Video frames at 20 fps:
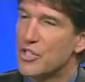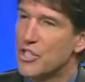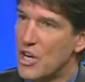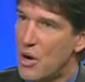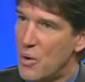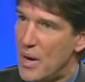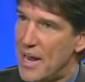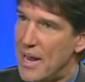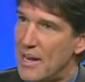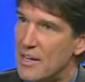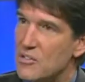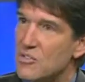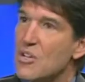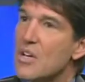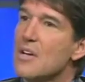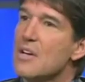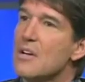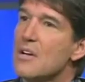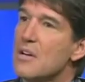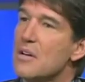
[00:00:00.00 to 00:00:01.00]
a show of hands
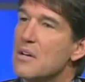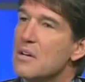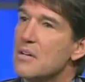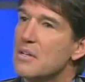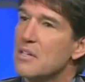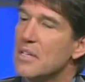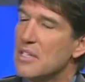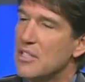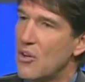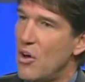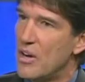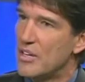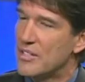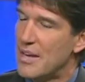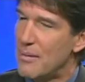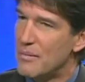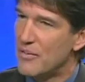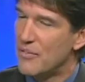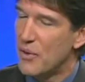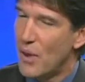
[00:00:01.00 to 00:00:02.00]
in the audience.
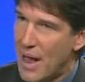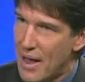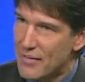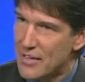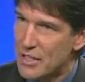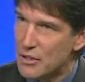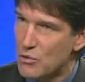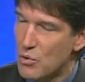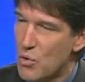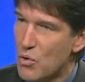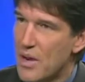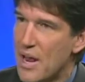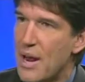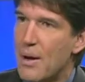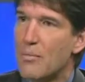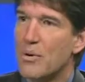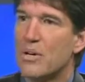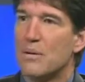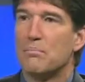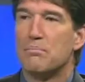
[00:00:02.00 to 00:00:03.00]
How many of you have an intraoral
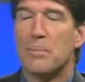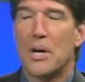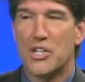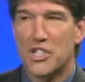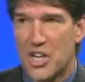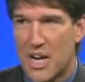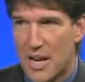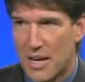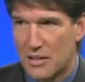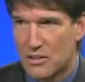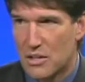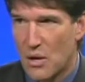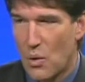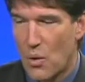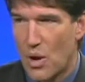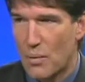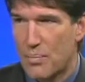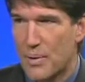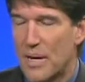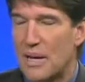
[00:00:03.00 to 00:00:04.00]
camera? And a bunch of hands go
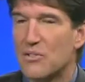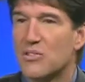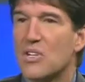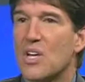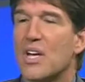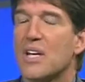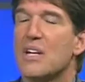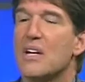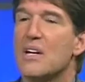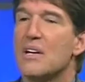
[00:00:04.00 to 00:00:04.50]
up, and I'll say,